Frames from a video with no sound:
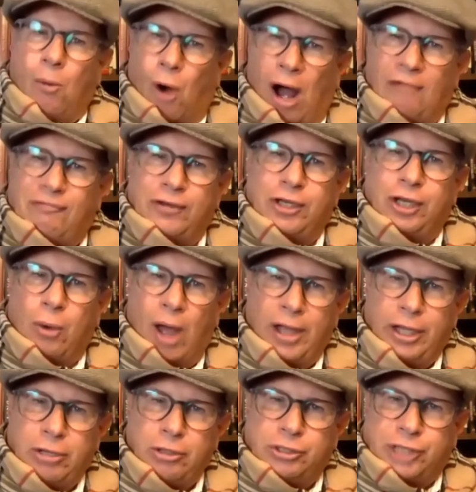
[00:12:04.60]
often do I
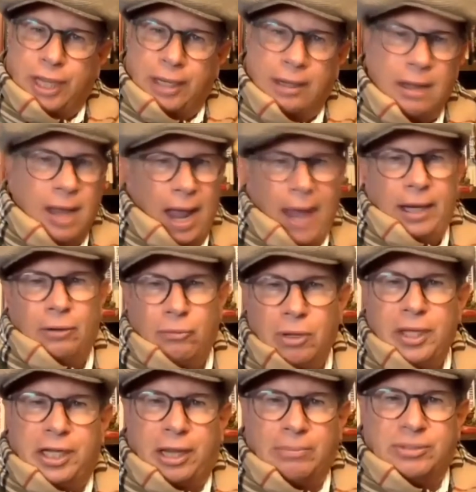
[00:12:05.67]
use it? And it
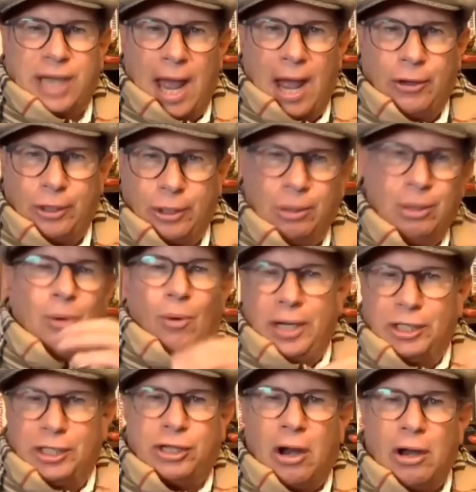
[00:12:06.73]
really comes down to when it
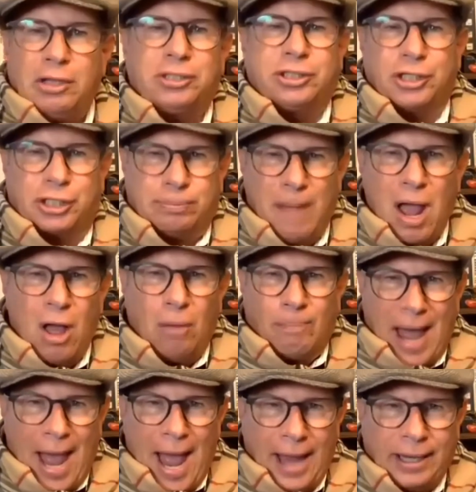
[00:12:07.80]
starts to smell
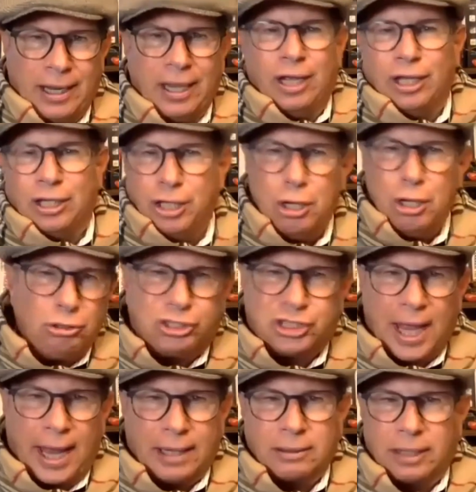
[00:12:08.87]
bad, use
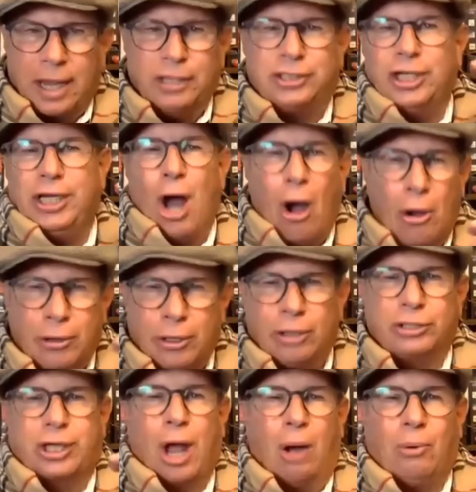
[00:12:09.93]
it because the
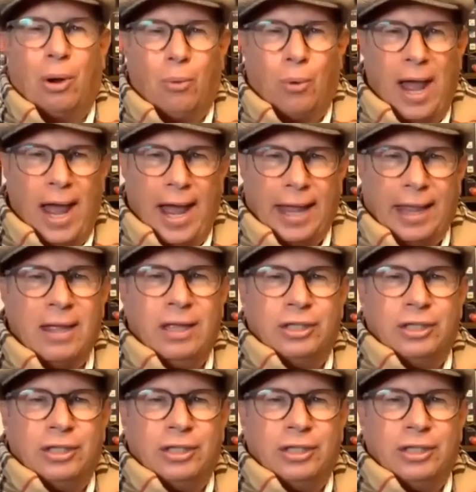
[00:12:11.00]
odors go away.